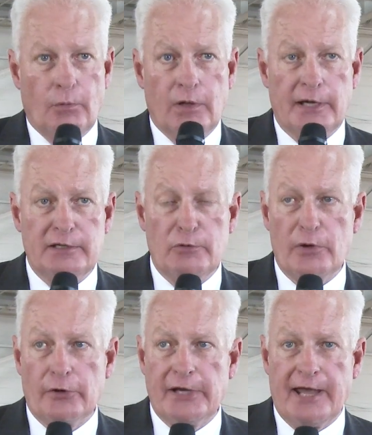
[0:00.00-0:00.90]
Well, I knew
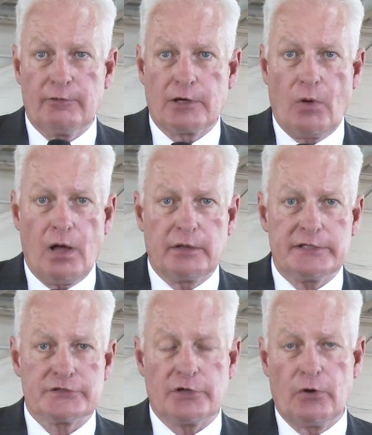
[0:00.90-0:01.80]
we were going to have a
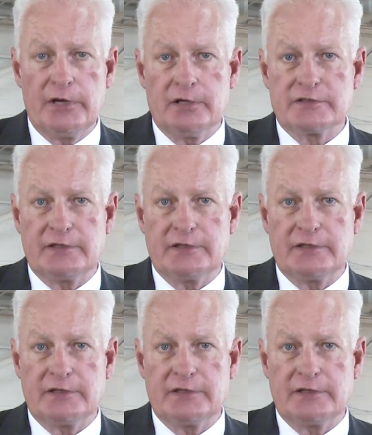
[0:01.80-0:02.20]
quality show here